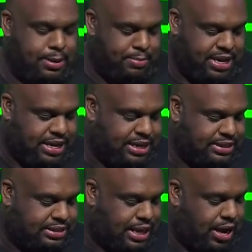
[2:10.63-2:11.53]

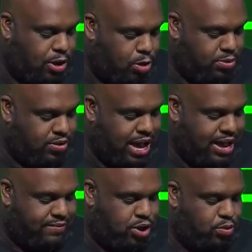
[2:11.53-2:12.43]
because I hope you
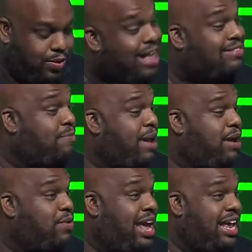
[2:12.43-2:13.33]
have your
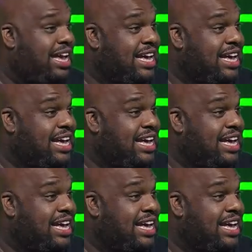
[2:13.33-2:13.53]
resume ready.